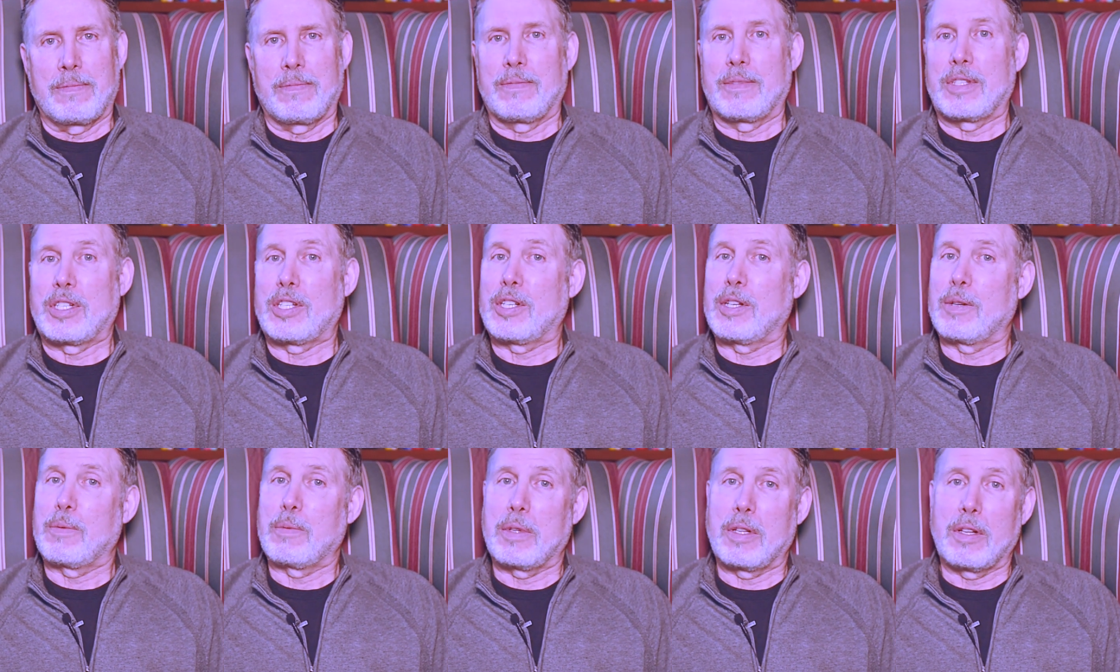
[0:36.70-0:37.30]

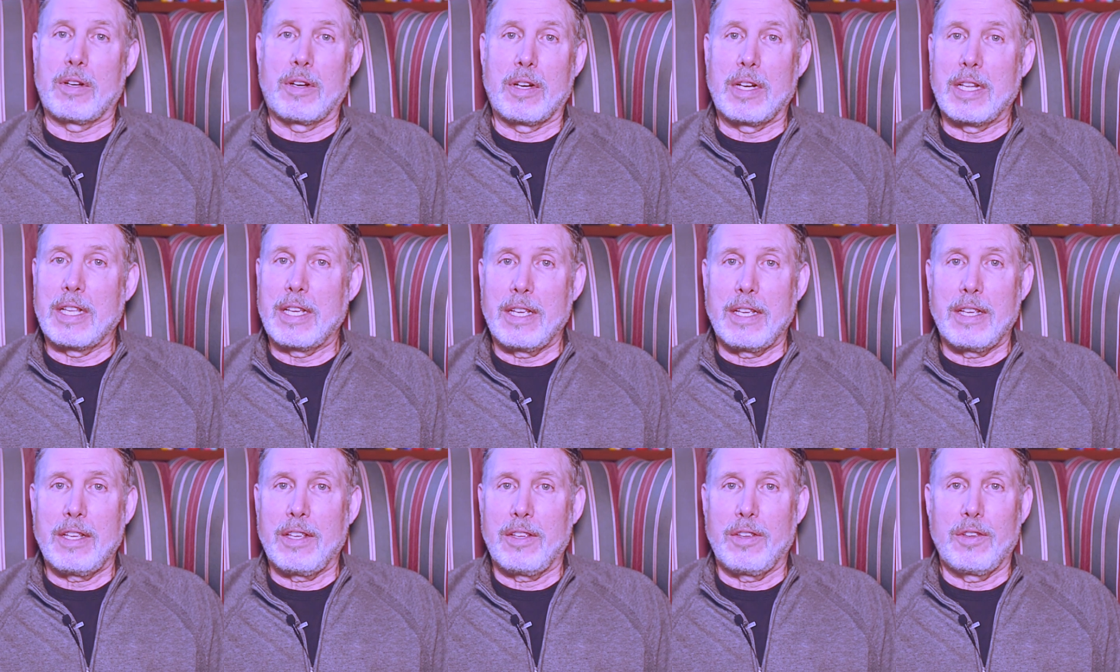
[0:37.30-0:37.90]

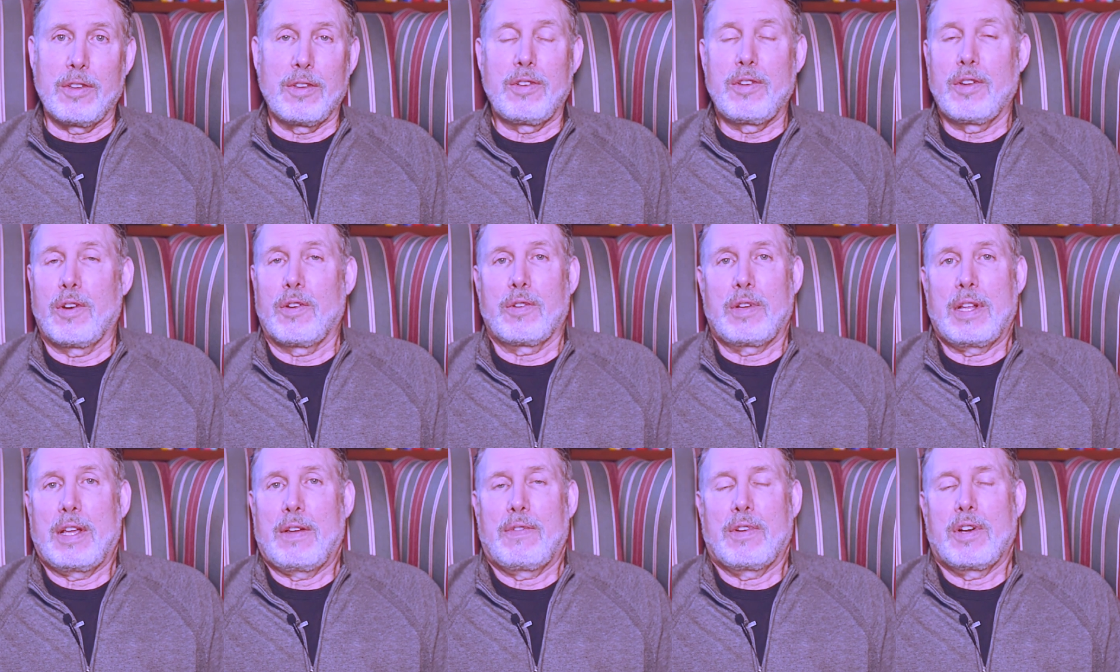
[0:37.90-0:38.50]
Similarly, you
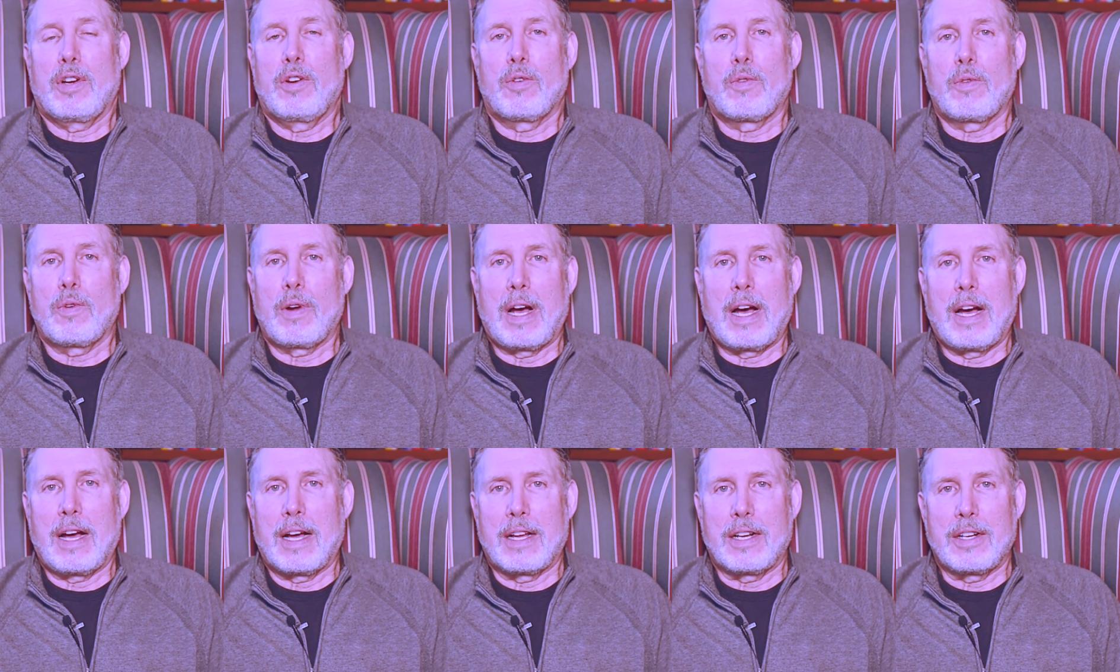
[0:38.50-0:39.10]
don't have a
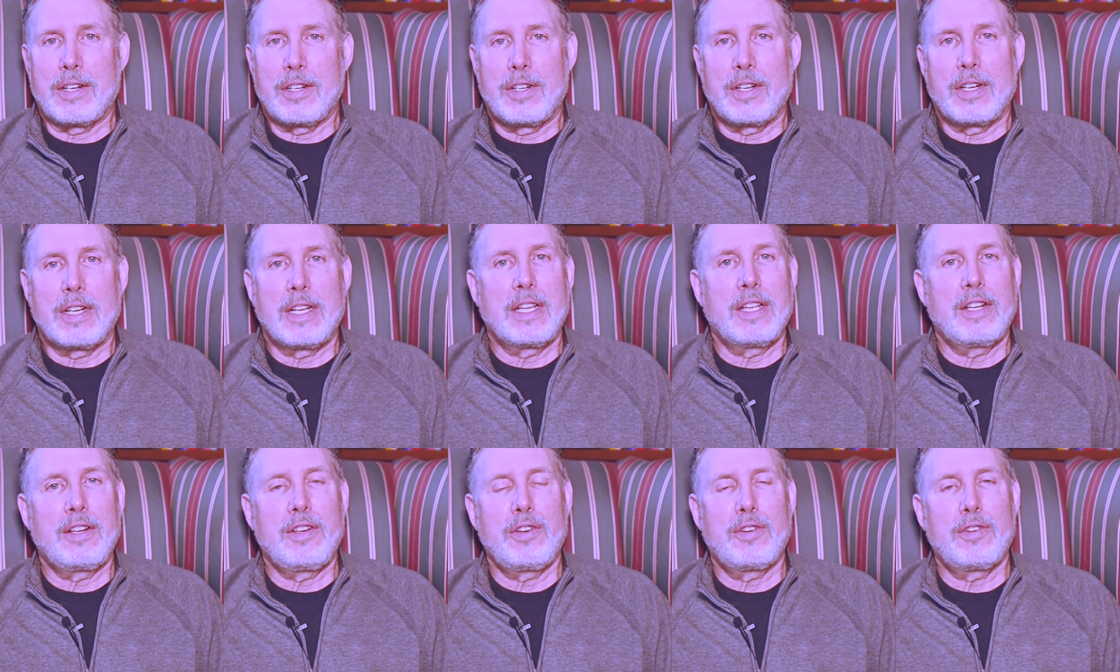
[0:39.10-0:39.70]
garage
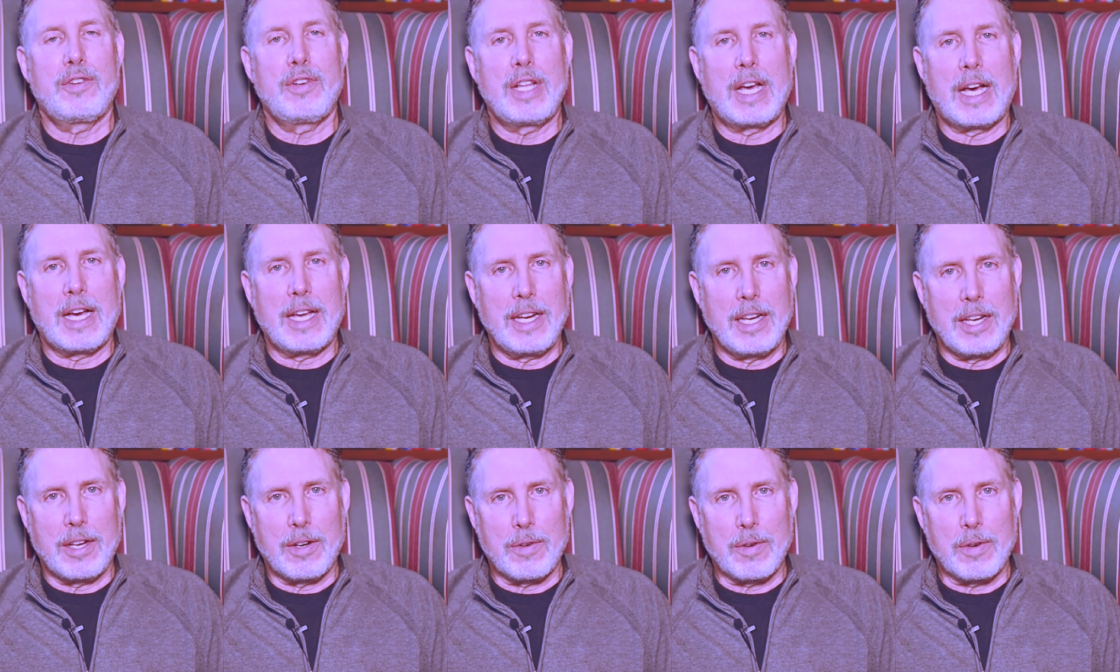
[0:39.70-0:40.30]
in your
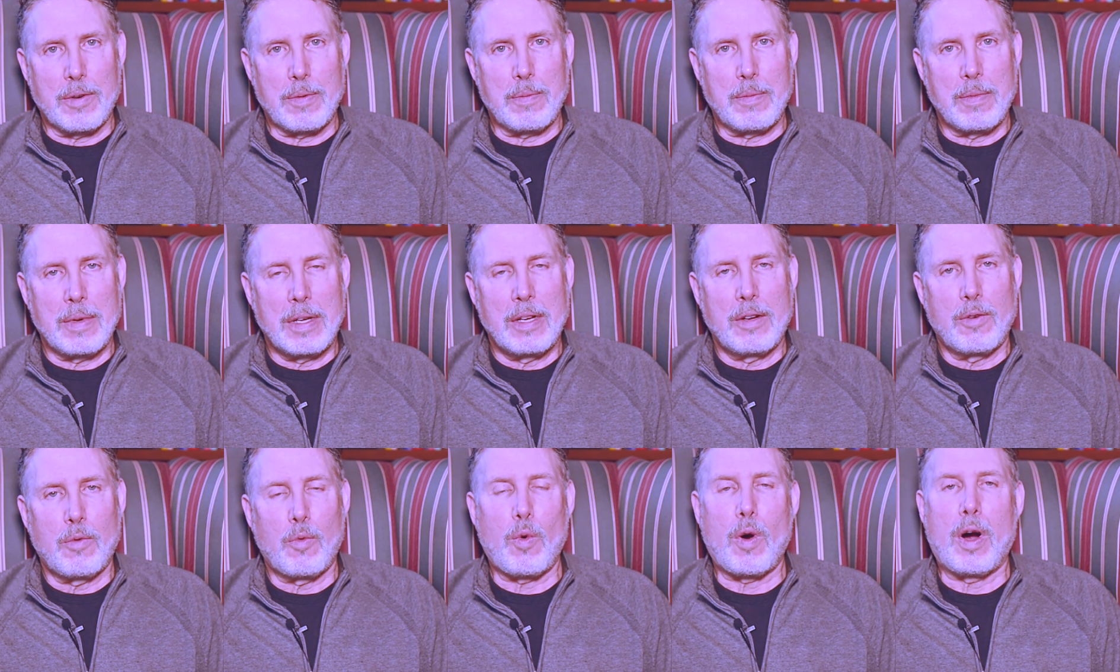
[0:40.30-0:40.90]
dining room.
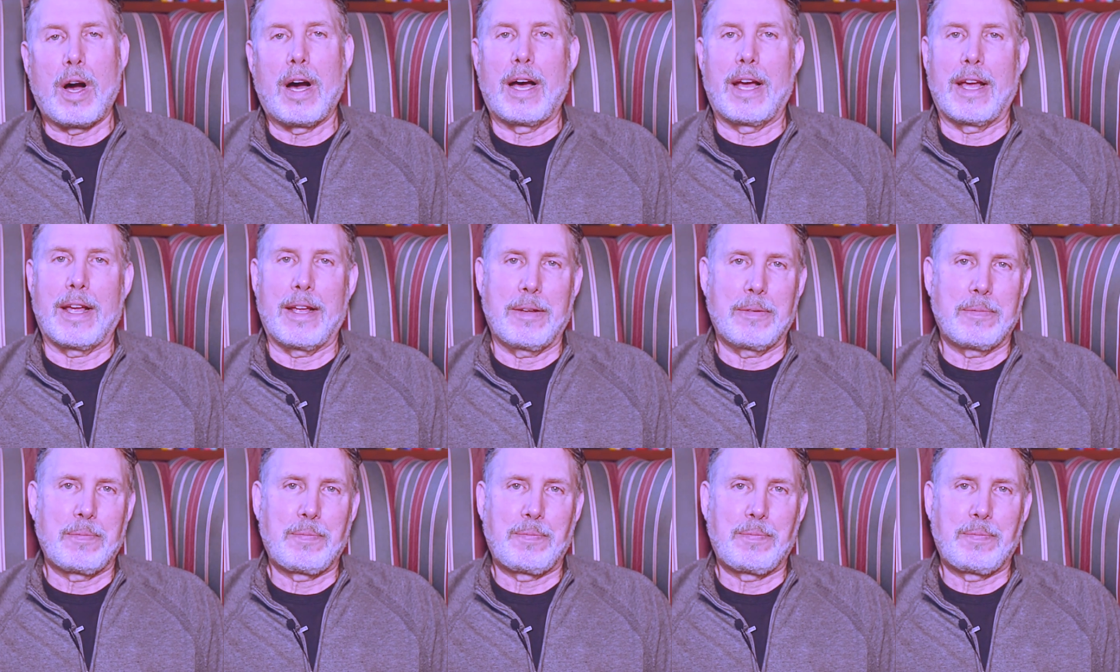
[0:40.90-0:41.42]
Why?